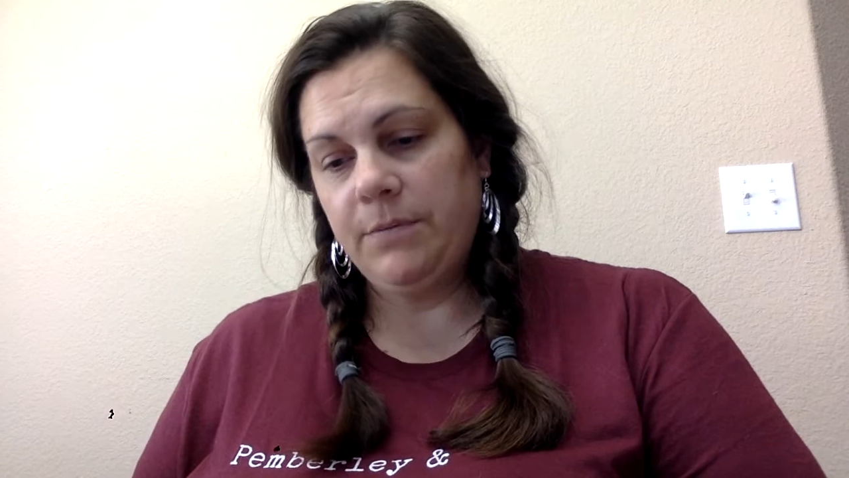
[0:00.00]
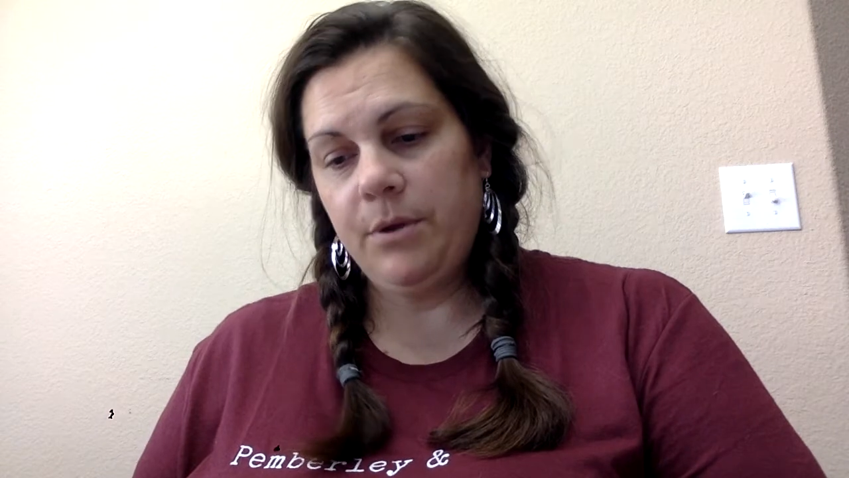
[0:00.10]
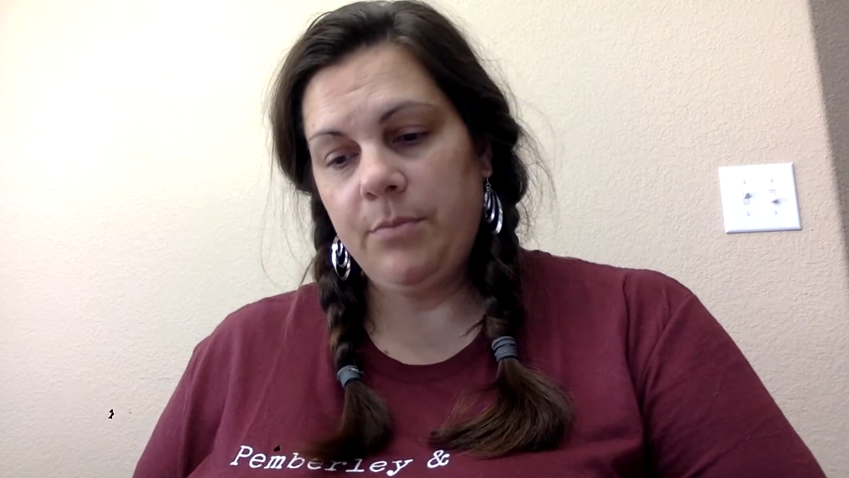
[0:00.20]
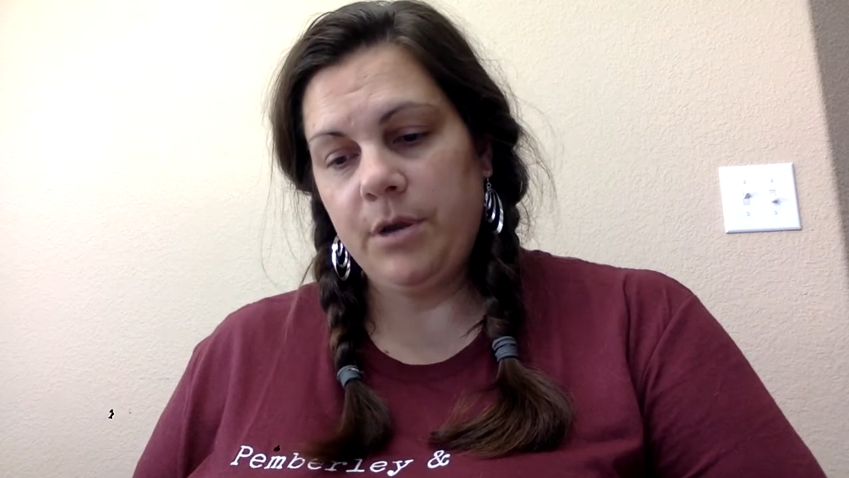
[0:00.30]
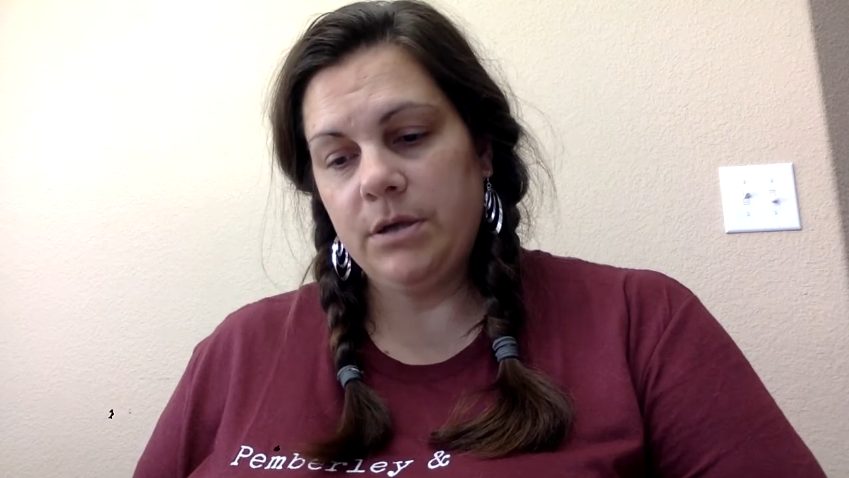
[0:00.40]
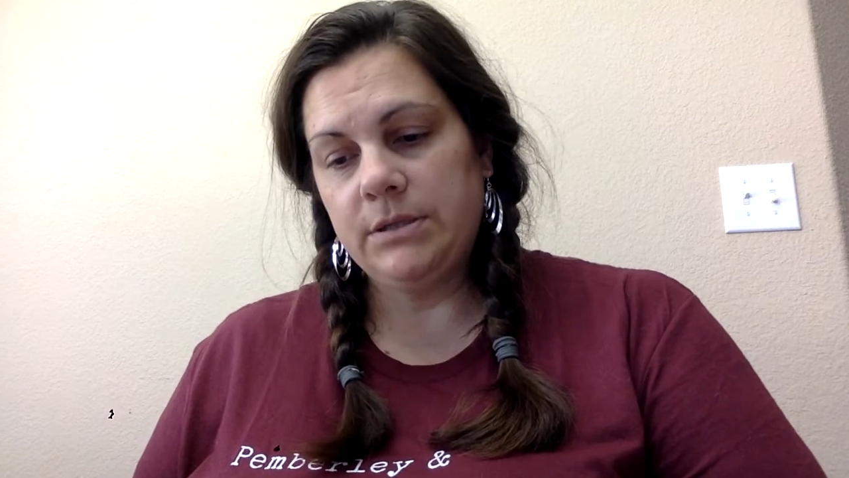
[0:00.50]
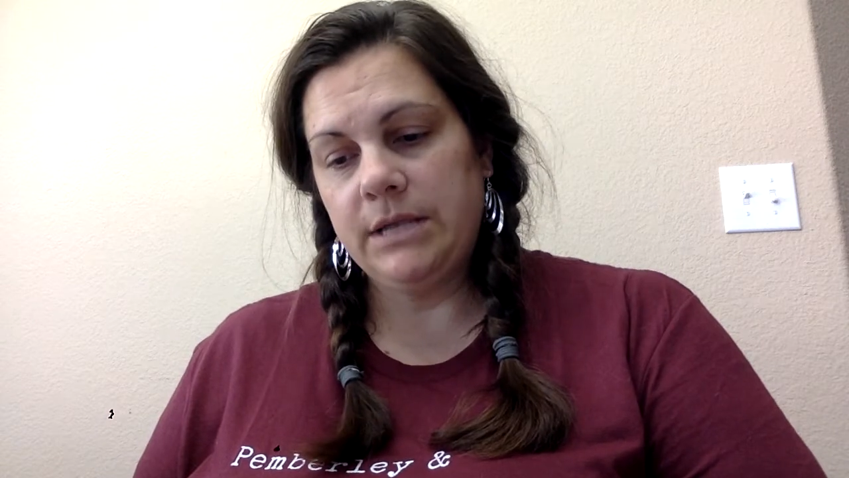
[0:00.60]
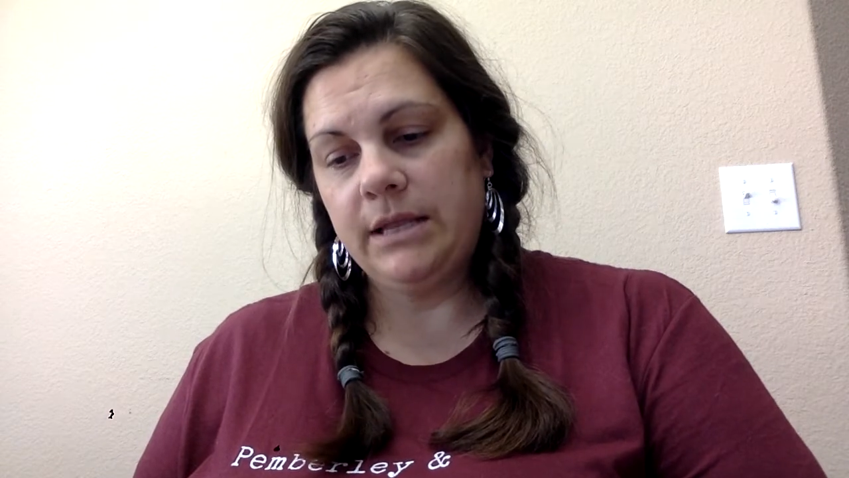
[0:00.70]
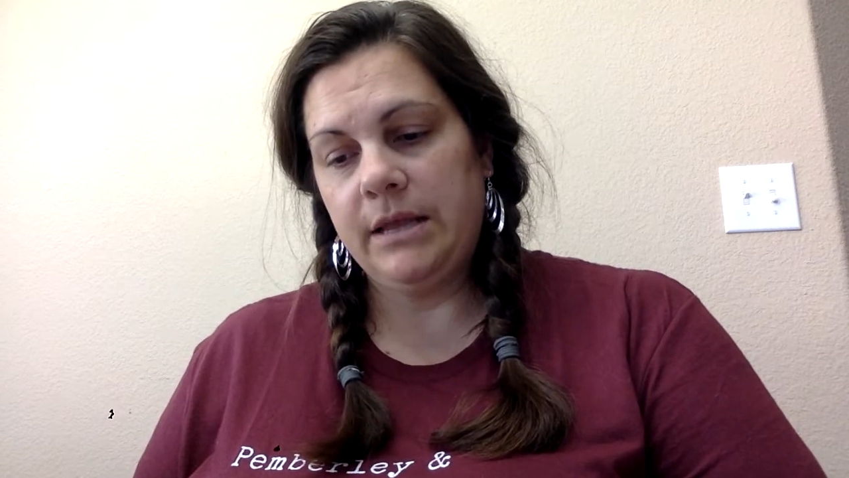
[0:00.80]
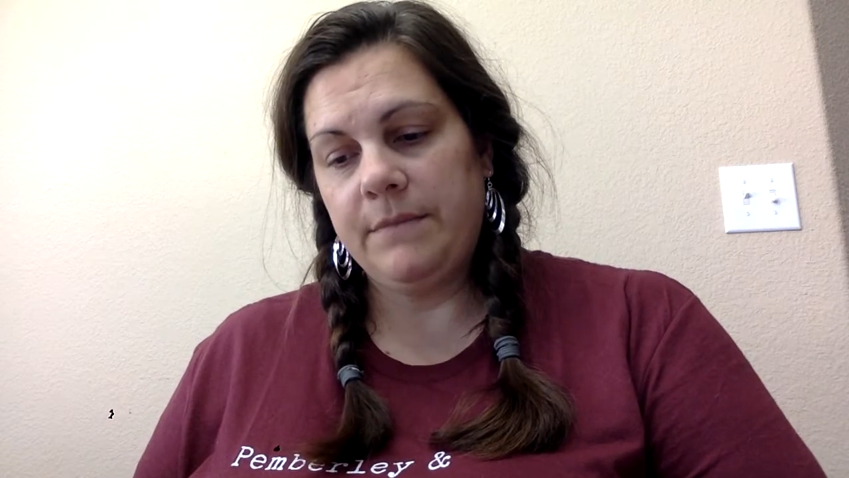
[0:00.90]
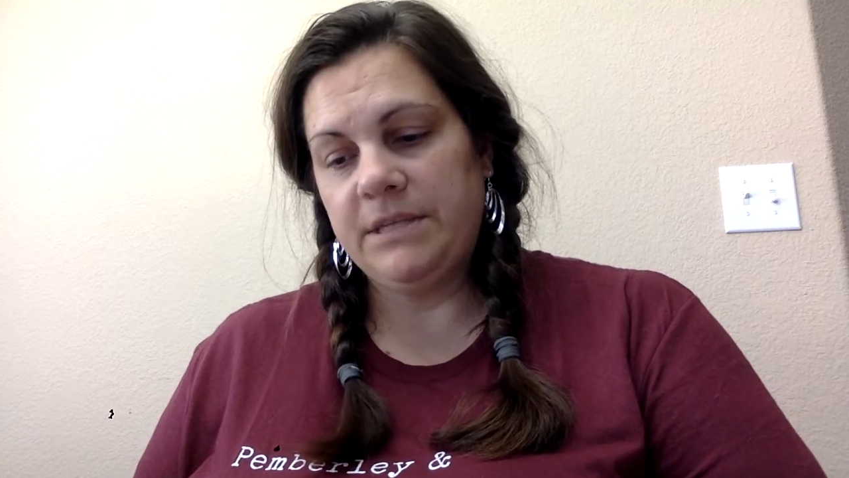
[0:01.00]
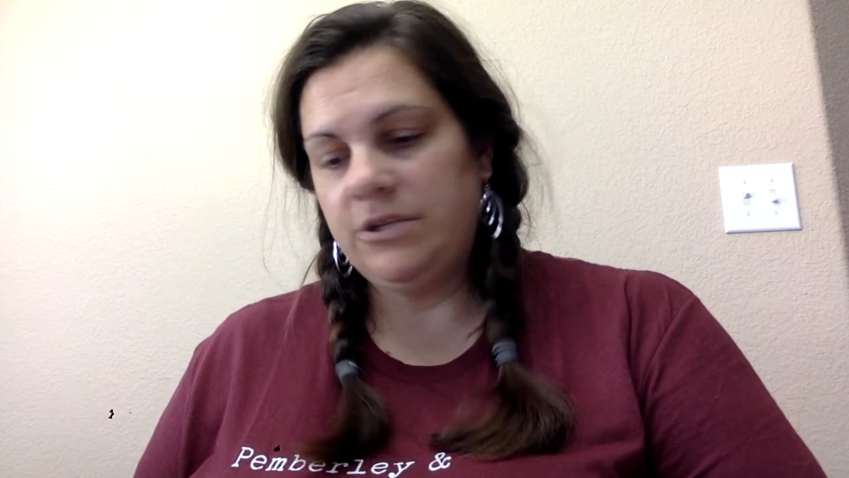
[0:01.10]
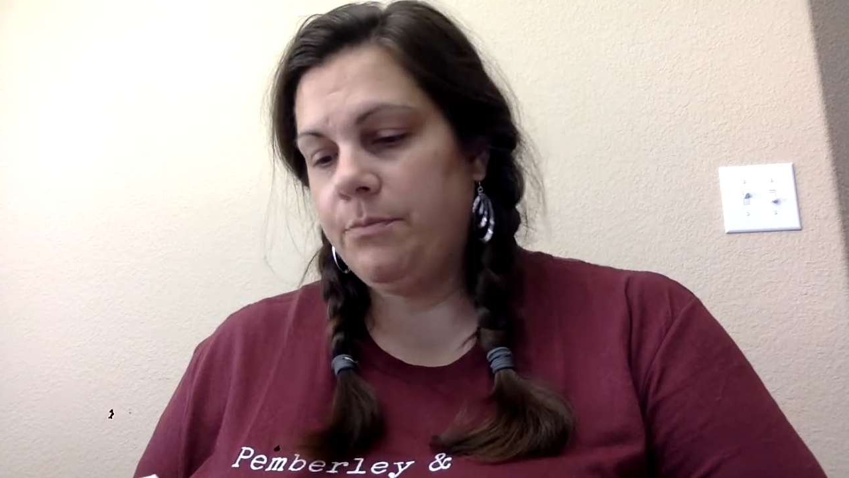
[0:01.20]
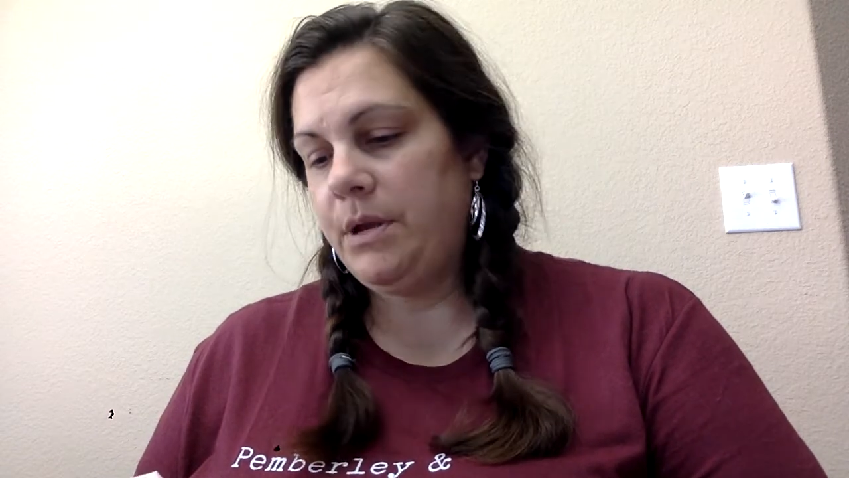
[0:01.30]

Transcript: up her purse and let Mr.